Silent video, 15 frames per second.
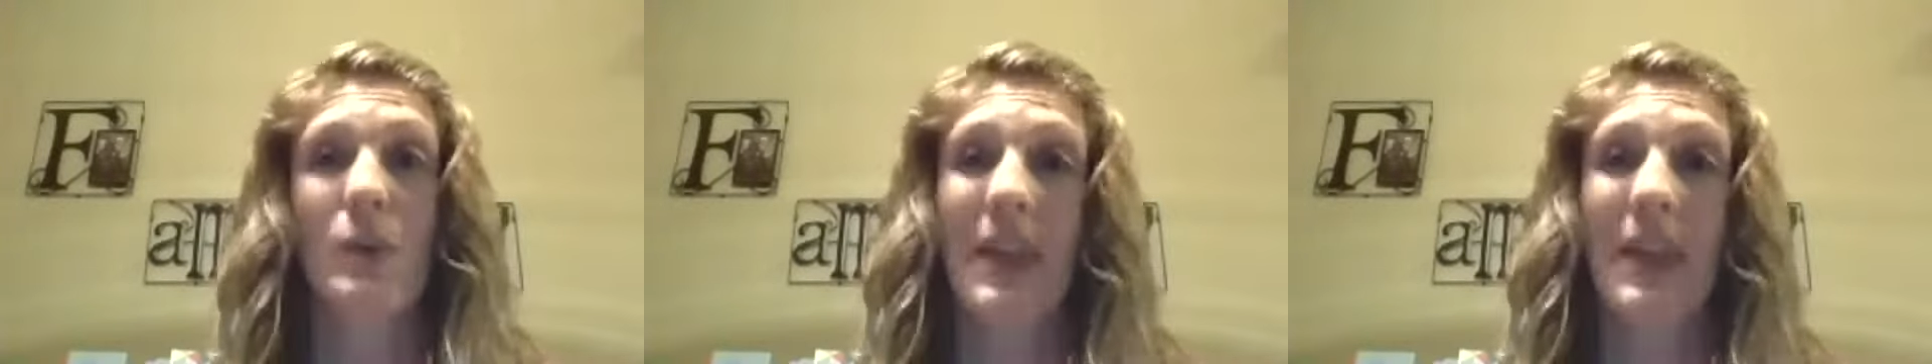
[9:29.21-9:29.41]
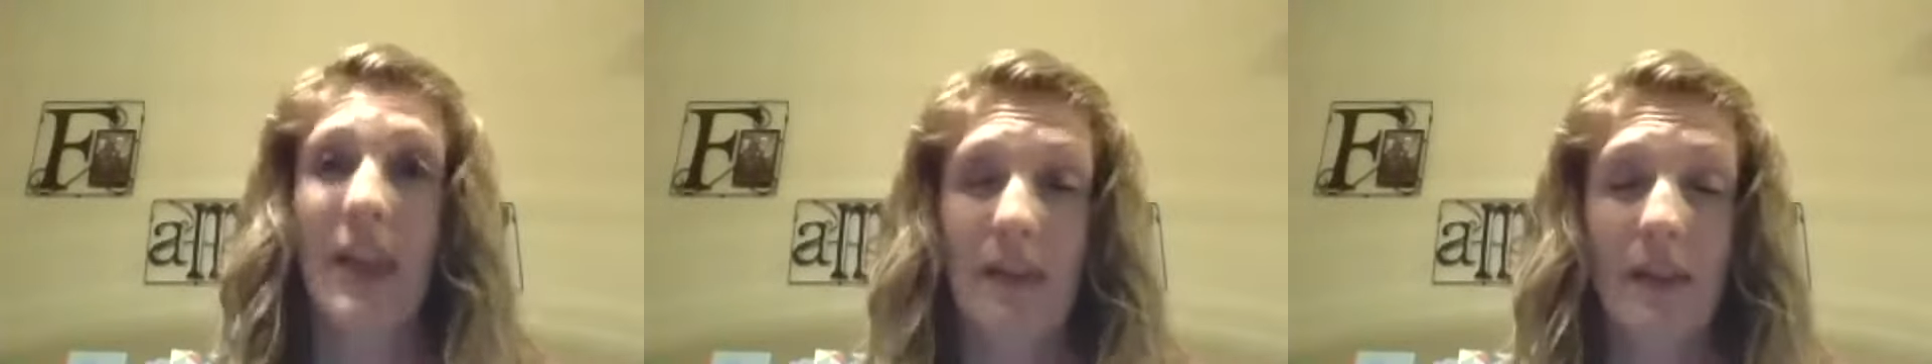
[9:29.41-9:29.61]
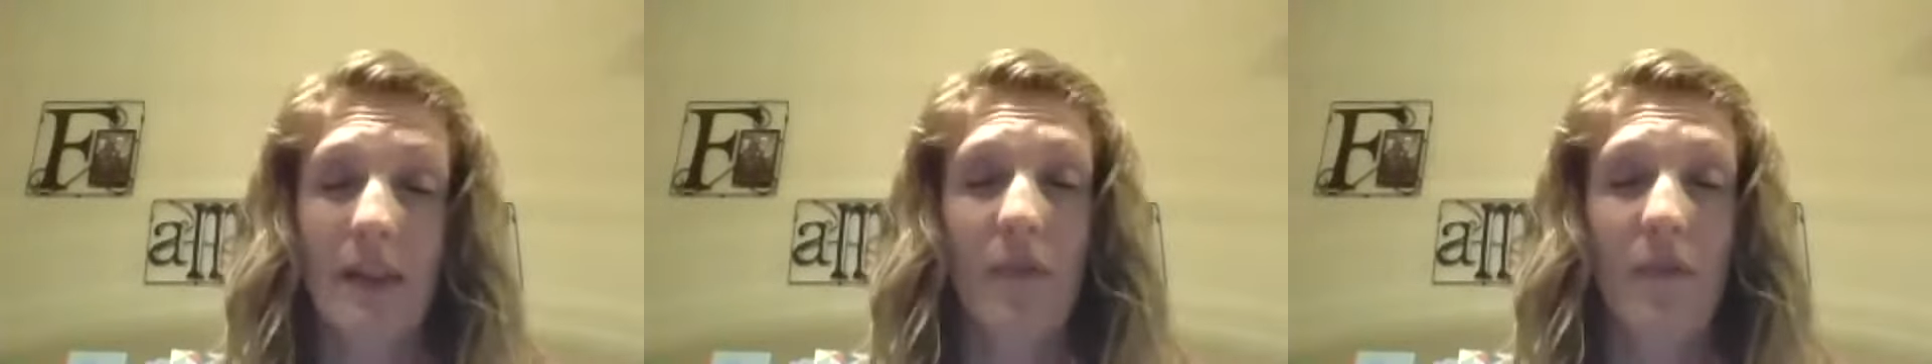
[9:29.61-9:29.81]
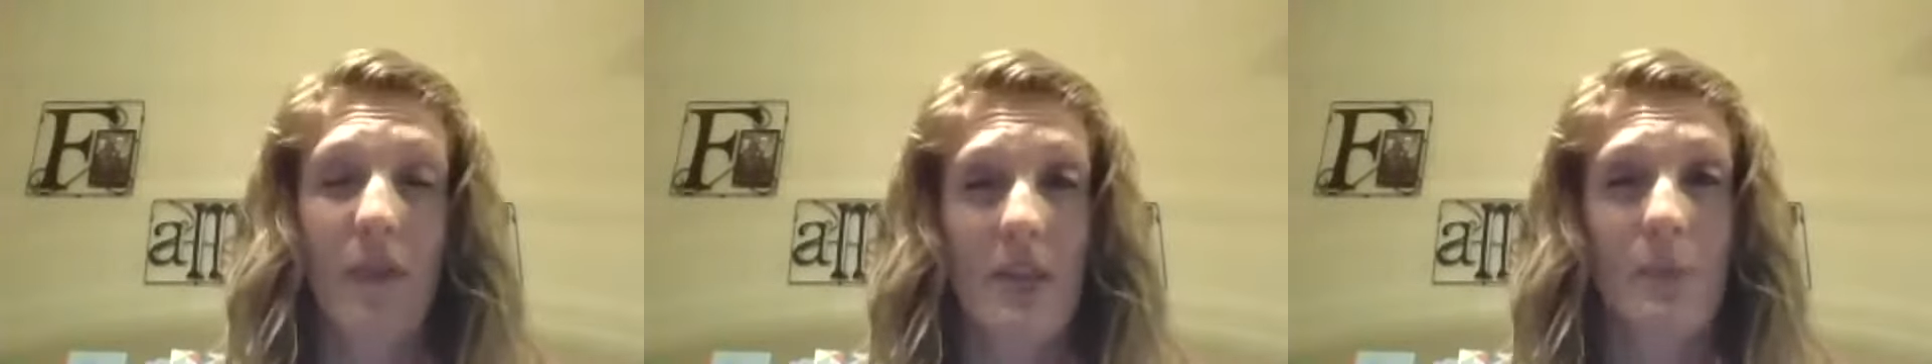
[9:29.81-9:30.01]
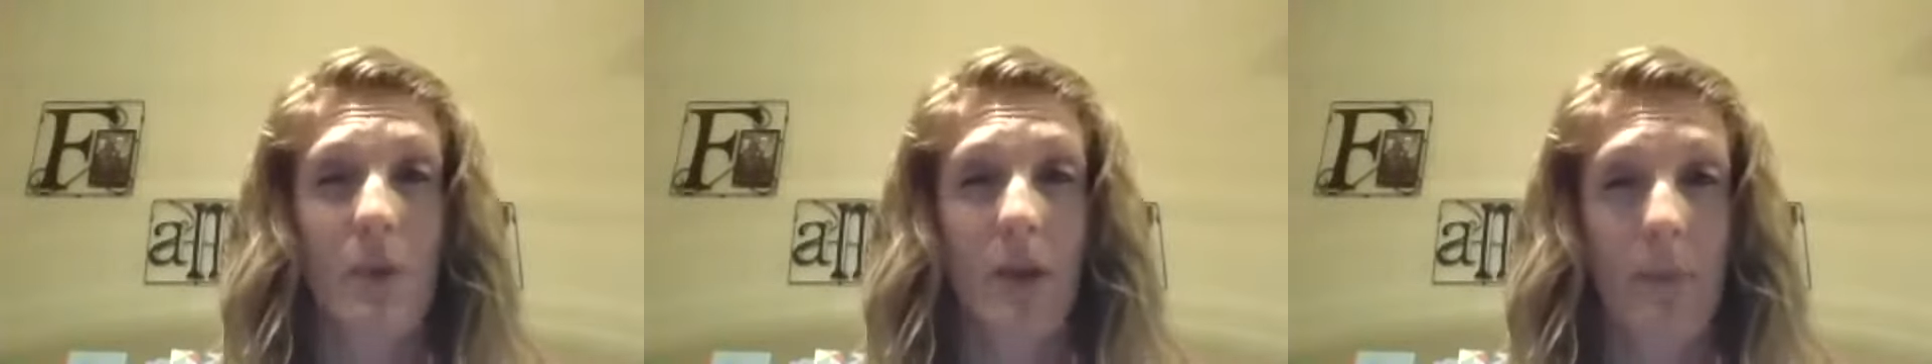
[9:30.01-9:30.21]
in the
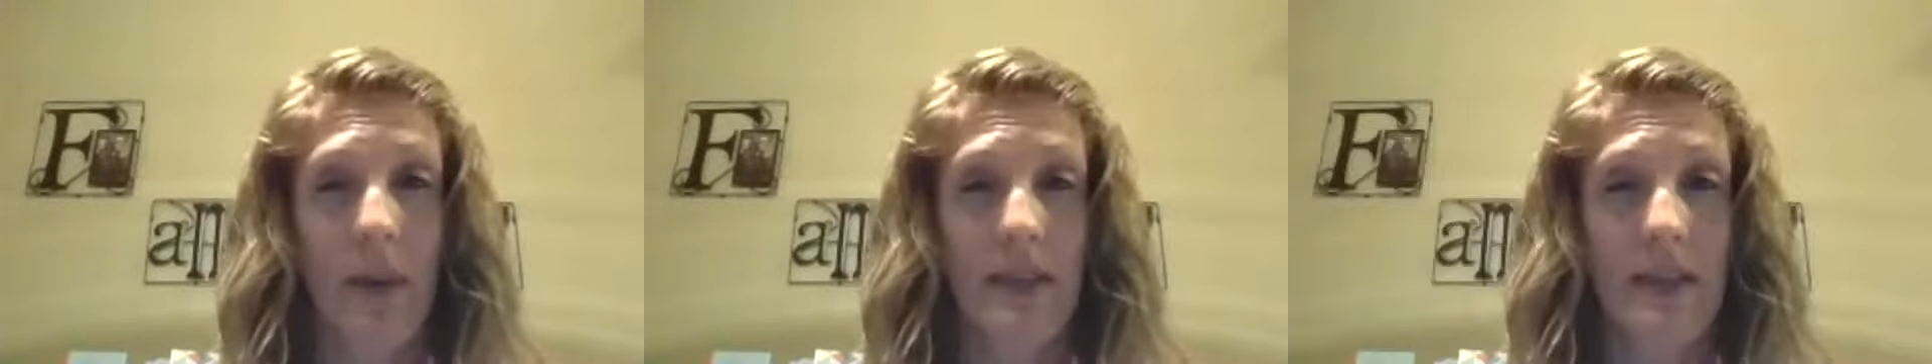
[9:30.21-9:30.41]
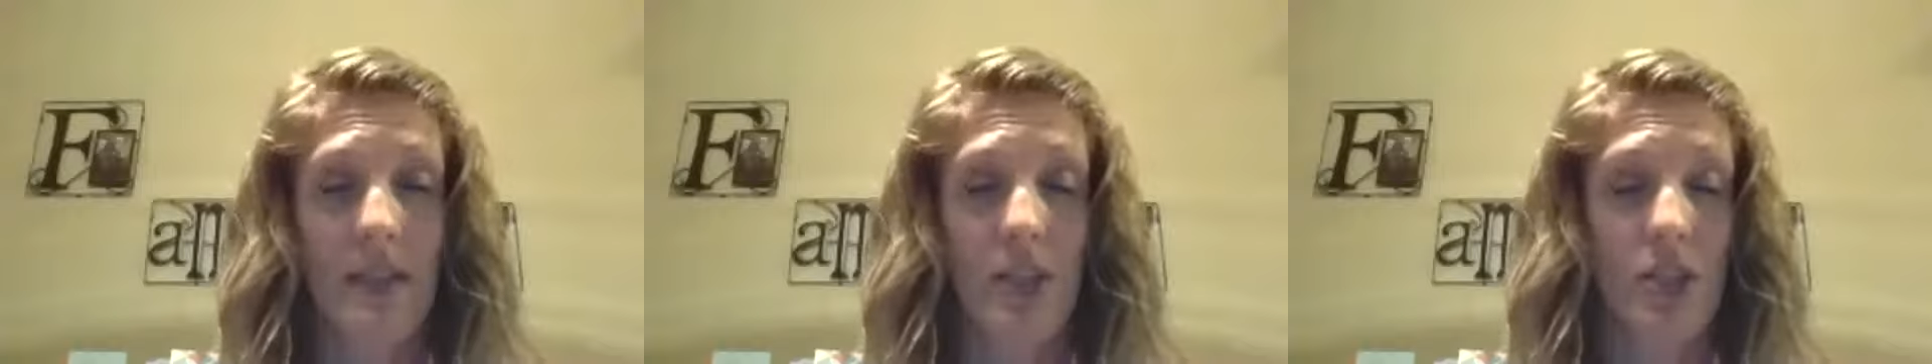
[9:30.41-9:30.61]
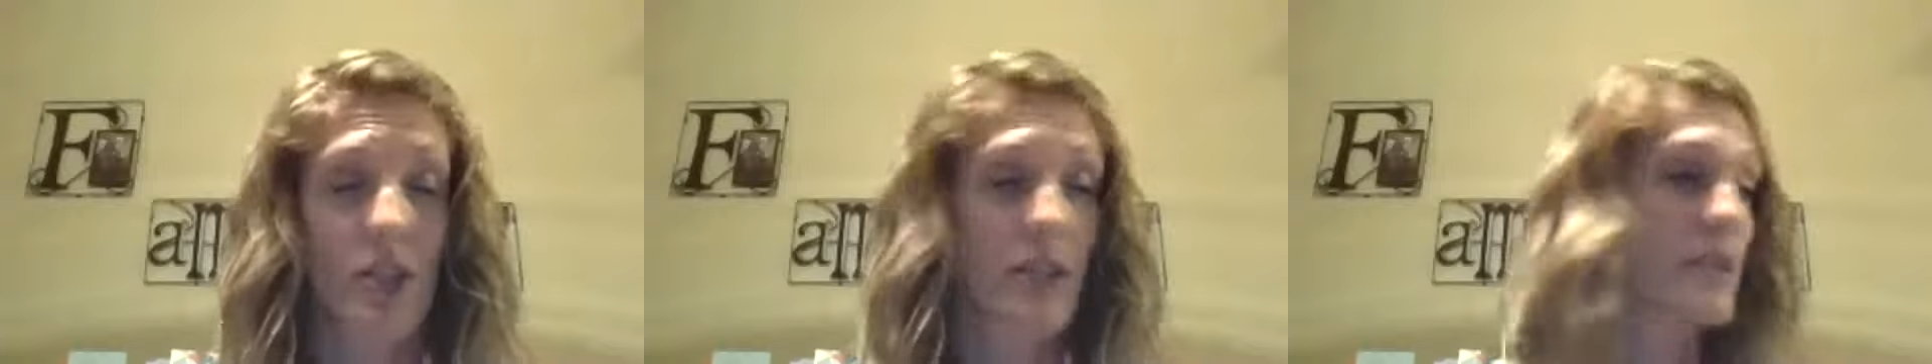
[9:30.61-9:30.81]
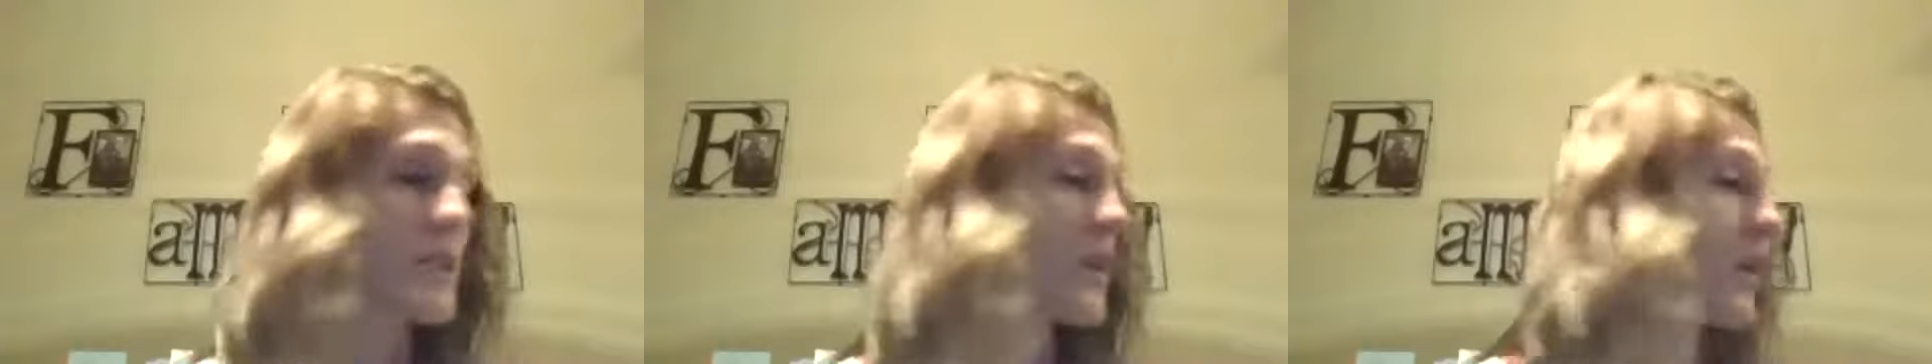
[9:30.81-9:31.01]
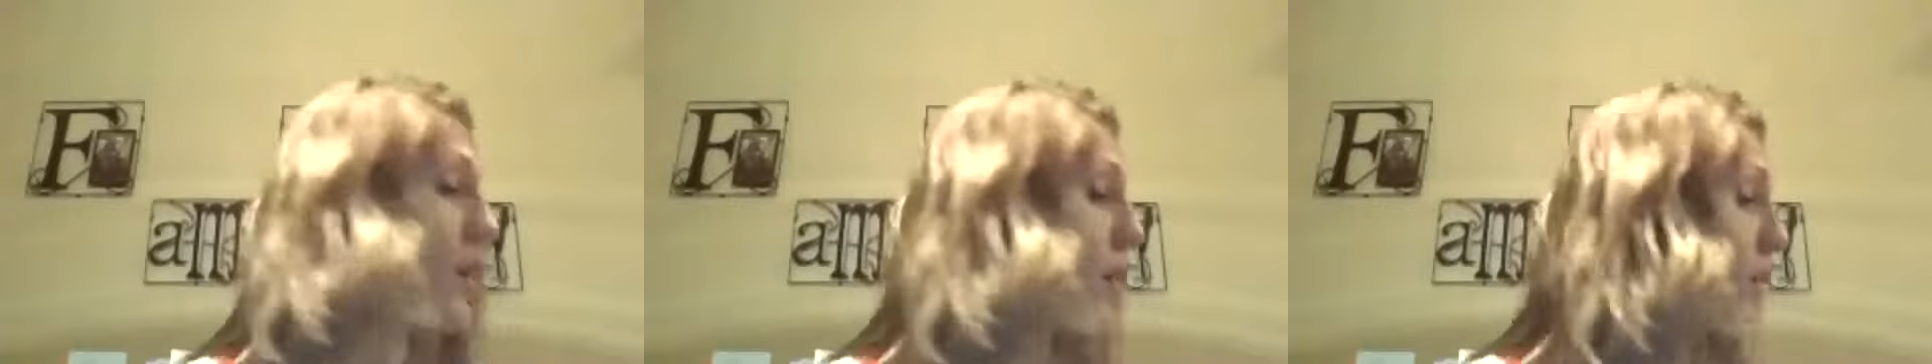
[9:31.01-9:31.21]
Facebook messages,